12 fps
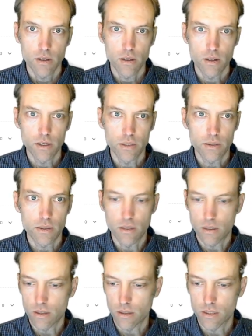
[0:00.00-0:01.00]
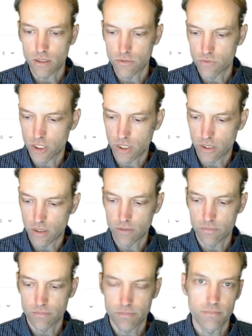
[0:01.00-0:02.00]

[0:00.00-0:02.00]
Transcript: All right, uh, thanks for checking it out.